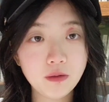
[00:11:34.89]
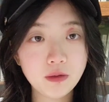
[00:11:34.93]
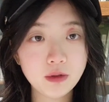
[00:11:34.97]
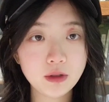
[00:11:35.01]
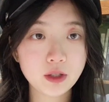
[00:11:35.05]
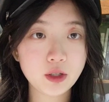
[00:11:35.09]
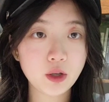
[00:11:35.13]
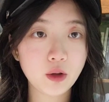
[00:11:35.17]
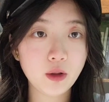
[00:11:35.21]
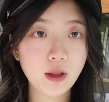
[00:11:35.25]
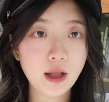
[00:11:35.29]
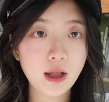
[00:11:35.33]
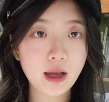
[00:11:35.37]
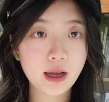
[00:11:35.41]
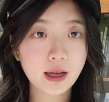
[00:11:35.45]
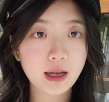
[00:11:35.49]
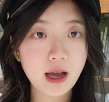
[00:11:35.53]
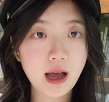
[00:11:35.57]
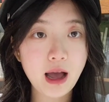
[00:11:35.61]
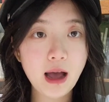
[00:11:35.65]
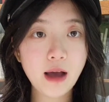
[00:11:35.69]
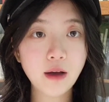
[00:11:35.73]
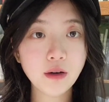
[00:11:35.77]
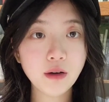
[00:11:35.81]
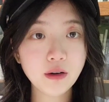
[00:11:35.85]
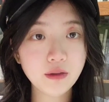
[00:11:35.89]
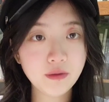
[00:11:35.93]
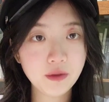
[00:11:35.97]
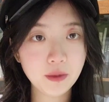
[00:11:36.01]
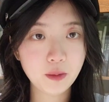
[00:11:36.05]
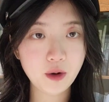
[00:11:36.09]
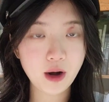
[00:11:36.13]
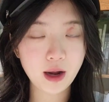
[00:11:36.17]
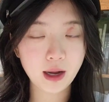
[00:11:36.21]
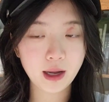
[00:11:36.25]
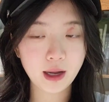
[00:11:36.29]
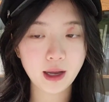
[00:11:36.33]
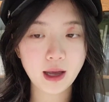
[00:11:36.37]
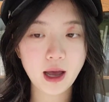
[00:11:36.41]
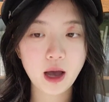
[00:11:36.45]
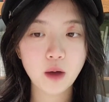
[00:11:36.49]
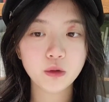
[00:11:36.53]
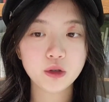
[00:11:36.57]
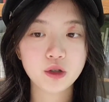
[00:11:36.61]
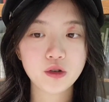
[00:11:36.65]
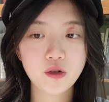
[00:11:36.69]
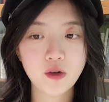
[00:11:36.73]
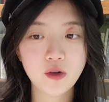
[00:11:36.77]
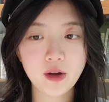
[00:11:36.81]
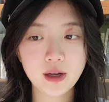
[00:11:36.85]
So like out of the bracket, I
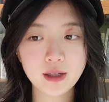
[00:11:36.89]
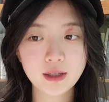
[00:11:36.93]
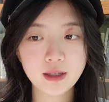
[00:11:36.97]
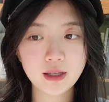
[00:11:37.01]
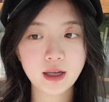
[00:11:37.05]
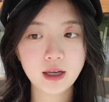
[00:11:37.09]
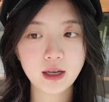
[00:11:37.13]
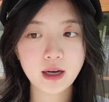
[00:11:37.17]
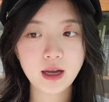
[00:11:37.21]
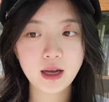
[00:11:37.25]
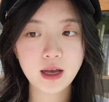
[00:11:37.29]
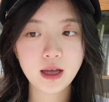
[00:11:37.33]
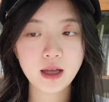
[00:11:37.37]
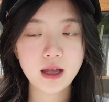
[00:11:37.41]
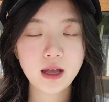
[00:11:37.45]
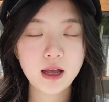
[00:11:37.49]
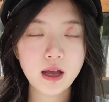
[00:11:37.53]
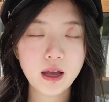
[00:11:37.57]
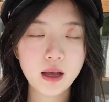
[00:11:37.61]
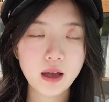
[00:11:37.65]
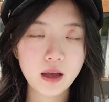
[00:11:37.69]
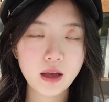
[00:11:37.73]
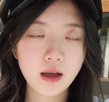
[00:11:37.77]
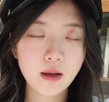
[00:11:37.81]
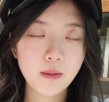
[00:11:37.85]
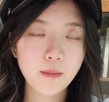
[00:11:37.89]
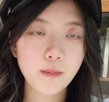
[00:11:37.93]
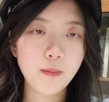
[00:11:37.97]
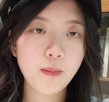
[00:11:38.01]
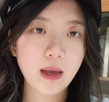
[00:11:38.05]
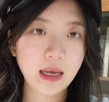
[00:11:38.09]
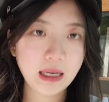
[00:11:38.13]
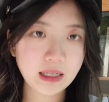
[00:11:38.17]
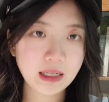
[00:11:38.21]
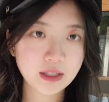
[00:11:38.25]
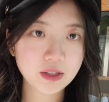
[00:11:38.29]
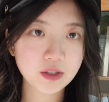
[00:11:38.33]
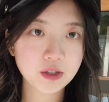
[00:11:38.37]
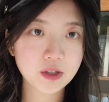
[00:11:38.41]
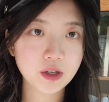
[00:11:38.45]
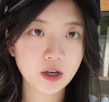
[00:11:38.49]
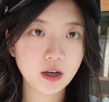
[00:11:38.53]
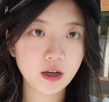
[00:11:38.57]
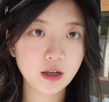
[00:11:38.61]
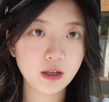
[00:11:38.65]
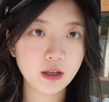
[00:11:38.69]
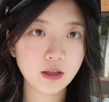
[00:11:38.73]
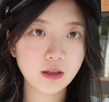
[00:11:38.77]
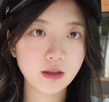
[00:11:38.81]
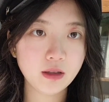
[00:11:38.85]
would translate it based
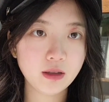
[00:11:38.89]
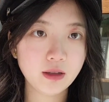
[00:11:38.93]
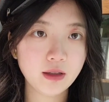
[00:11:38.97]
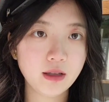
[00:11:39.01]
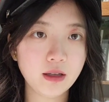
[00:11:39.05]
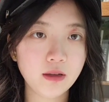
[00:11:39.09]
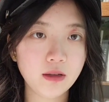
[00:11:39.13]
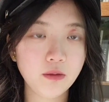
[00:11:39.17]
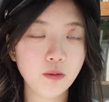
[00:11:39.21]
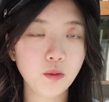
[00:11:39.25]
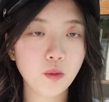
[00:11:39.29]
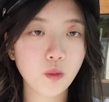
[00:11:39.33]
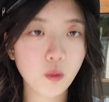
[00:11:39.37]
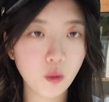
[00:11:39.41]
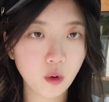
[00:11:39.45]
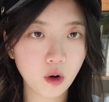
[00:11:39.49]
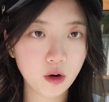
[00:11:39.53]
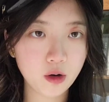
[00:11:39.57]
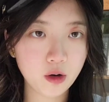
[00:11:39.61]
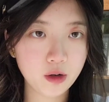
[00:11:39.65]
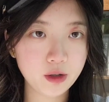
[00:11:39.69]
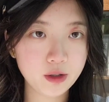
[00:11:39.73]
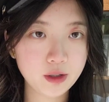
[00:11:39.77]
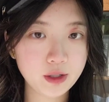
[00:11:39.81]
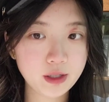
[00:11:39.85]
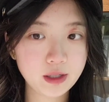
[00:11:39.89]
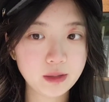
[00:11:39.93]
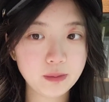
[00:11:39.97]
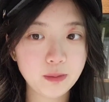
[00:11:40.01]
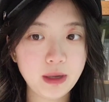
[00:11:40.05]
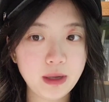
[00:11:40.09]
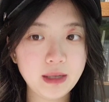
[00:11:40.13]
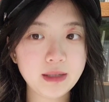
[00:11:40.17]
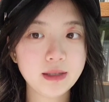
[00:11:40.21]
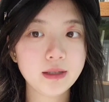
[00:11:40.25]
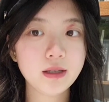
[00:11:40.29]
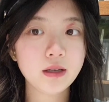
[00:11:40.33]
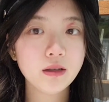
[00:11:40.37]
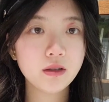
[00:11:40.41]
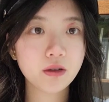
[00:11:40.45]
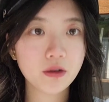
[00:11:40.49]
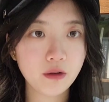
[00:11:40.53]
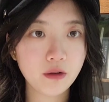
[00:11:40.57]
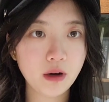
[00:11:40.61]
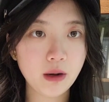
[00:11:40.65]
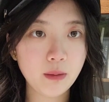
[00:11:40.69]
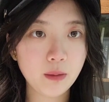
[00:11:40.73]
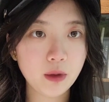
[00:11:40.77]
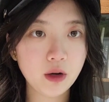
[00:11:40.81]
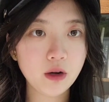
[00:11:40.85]
on the words, based on the
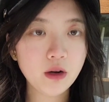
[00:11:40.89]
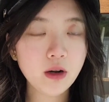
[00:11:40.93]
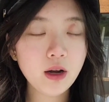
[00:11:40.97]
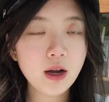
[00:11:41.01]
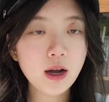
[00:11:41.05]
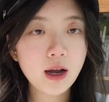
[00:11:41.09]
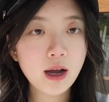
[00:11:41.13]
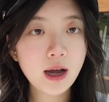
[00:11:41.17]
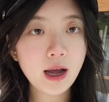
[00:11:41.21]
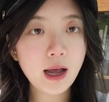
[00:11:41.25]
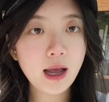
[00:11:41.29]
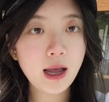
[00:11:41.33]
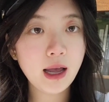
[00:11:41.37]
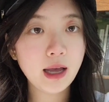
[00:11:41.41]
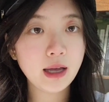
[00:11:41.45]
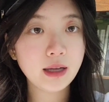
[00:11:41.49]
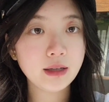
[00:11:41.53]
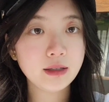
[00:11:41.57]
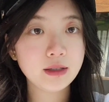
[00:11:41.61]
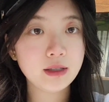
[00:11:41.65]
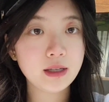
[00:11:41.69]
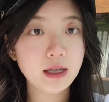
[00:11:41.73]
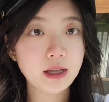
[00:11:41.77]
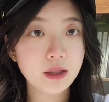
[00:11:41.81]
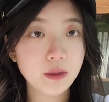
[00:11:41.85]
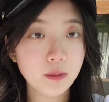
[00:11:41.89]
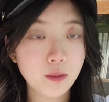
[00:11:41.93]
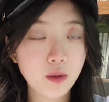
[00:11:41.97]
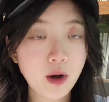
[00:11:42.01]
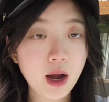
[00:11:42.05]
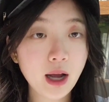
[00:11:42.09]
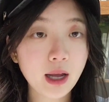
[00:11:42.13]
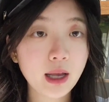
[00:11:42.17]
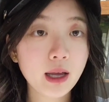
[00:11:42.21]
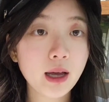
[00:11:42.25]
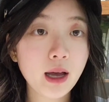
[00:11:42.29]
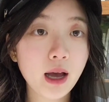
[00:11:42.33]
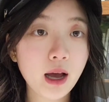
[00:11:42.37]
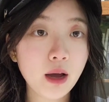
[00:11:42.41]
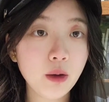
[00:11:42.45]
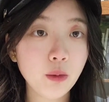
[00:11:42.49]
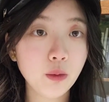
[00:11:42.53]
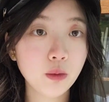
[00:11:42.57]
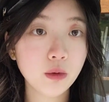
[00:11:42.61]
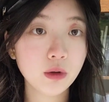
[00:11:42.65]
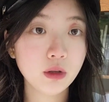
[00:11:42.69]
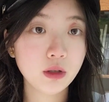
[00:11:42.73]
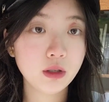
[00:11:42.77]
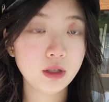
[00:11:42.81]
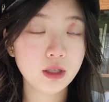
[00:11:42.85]
grammar. And in the bracket, I
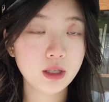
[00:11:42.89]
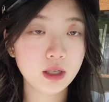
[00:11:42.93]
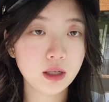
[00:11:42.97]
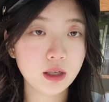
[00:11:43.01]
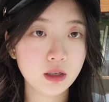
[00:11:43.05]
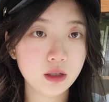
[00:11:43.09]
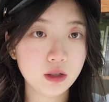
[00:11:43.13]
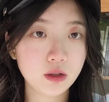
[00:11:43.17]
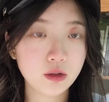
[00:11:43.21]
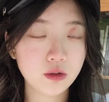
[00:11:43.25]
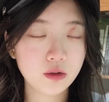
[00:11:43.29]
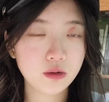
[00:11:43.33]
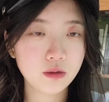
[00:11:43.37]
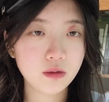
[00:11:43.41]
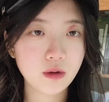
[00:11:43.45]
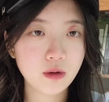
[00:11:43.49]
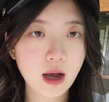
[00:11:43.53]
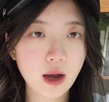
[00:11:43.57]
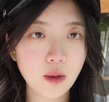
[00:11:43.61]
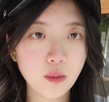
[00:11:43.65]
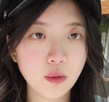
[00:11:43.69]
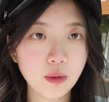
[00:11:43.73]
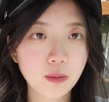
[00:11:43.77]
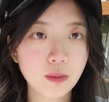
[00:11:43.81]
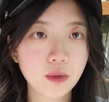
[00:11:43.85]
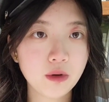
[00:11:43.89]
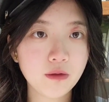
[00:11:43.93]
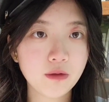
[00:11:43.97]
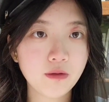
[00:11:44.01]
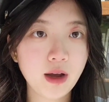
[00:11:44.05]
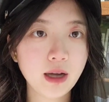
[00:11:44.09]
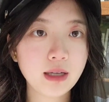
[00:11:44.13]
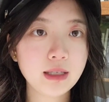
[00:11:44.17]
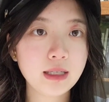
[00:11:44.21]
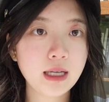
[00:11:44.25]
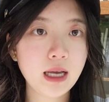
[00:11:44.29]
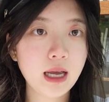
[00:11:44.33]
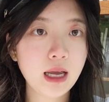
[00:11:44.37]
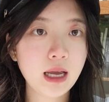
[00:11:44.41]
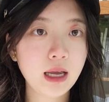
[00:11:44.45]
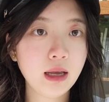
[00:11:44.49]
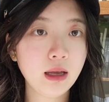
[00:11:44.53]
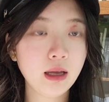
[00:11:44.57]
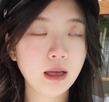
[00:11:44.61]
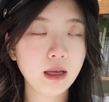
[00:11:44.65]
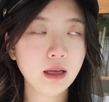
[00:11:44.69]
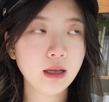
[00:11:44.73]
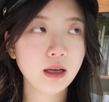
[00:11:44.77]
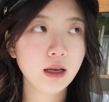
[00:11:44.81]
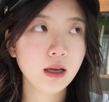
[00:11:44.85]
would provide
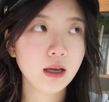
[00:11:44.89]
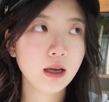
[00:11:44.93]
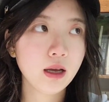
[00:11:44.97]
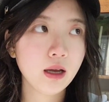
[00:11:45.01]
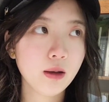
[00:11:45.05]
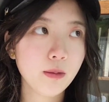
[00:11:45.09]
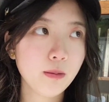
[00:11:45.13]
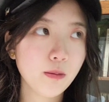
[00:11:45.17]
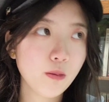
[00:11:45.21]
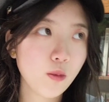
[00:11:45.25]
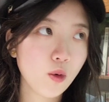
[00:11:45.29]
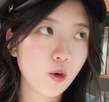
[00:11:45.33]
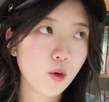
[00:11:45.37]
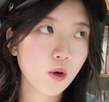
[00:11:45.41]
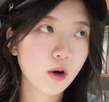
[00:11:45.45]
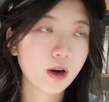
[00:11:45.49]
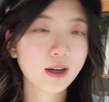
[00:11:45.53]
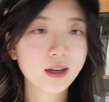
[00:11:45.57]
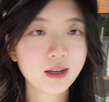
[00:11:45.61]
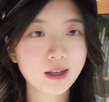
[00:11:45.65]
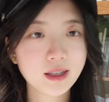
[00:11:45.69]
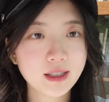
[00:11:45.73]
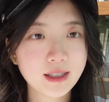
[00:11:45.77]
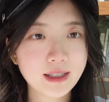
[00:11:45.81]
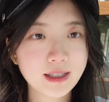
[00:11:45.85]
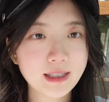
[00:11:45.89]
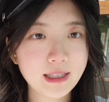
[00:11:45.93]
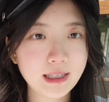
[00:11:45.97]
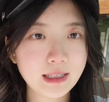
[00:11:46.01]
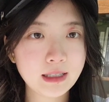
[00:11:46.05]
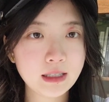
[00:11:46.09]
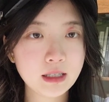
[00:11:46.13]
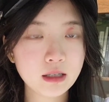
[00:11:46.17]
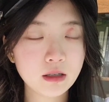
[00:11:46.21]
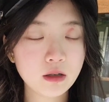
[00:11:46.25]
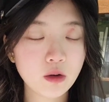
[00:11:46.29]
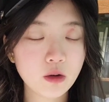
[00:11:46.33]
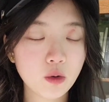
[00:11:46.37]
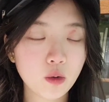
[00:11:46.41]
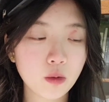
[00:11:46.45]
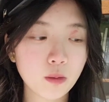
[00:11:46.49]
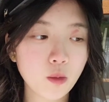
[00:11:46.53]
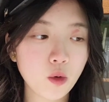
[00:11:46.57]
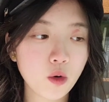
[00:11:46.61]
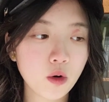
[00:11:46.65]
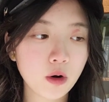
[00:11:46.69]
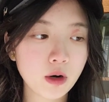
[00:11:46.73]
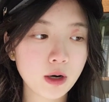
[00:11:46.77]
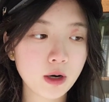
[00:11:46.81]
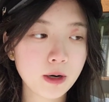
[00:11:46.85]
a more consistent or
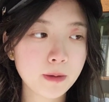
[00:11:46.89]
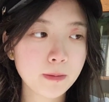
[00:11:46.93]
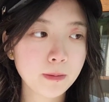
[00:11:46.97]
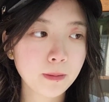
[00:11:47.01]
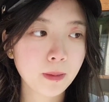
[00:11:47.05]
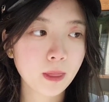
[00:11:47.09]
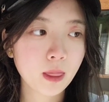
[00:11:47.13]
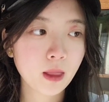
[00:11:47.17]
more